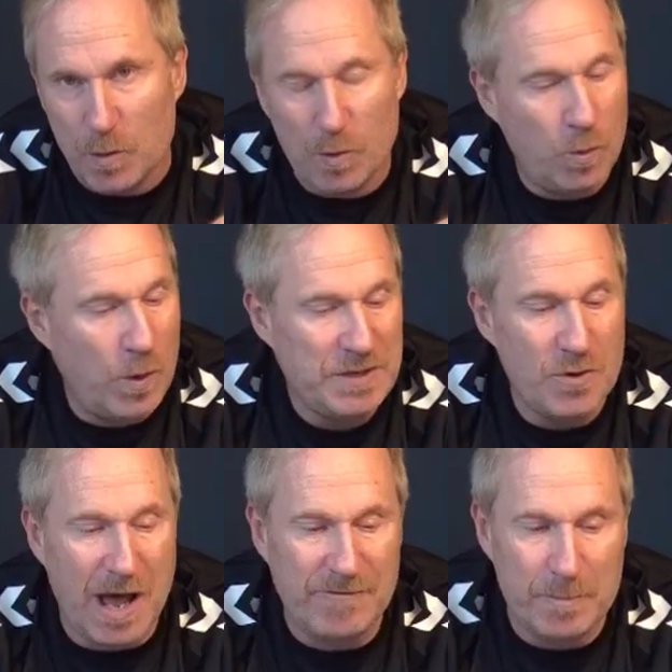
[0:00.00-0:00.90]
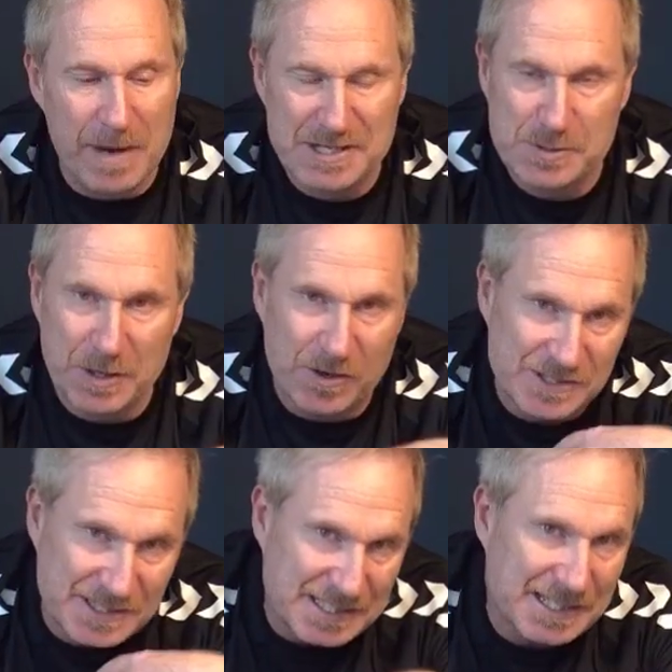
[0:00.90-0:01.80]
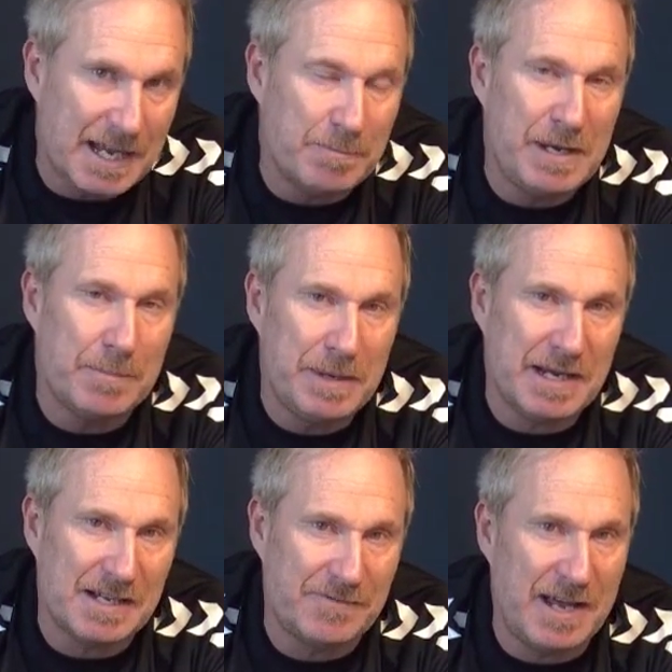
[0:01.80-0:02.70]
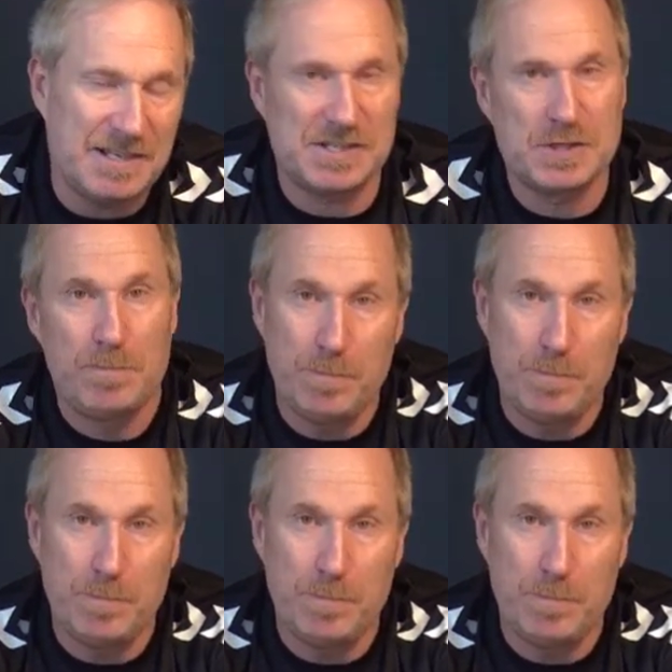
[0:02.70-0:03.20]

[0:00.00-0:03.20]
when you have a match, because this can be a big advantage.